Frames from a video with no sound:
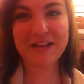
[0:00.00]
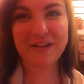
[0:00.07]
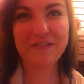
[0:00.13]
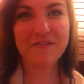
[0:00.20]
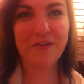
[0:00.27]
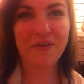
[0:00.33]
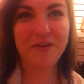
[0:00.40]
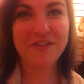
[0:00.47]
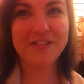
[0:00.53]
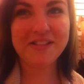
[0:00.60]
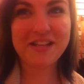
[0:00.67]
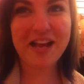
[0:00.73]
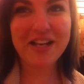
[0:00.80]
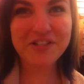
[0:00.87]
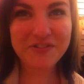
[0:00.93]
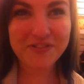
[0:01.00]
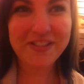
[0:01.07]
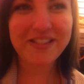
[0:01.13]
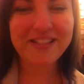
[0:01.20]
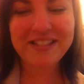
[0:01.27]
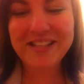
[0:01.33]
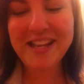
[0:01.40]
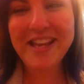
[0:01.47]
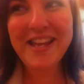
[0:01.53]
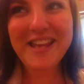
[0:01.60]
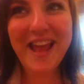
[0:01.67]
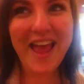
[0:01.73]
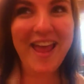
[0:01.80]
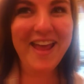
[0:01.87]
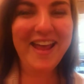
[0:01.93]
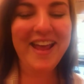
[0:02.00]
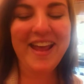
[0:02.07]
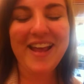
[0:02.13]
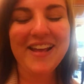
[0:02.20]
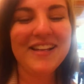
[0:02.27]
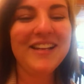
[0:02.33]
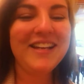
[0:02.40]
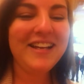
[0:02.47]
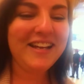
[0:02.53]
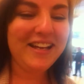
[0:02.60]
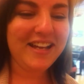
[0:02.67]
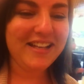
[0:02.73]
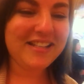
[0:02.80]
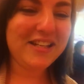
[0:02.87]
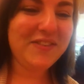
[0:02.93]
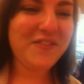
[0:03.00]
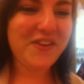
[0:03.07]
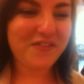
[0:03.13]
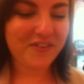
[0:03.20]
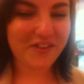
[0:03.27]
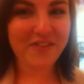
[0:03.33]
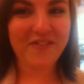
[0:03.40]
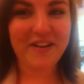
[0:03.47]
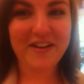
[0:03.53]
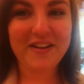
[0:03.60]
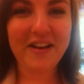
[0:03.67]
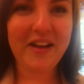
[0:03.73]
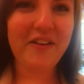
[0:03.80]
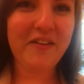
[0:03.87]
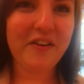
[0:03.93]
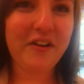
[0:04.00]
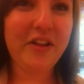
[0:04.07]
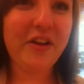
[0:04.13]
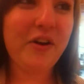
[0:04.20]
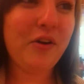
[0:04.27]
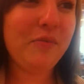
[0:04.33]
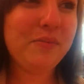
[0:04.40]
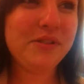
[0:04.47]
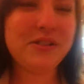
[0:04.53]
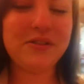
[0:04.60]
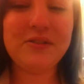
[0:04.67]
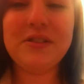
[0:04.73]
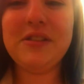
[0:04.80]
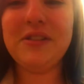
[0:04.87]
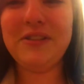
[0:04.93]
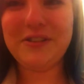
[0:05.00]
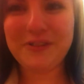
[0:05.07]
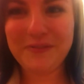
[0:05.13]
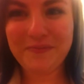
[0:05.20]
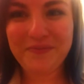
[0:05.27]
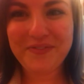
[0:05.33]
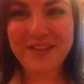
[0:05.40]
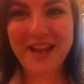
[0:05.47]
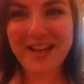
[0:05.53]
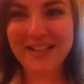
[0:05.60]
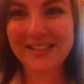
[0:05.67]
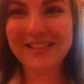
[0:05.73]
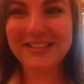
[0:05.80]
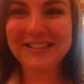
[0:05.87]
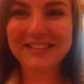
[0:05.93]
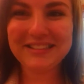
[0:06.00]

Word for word: of North Saskatchewan. Yay! It's gonna be really fun. I really hope so. So Hi, yeah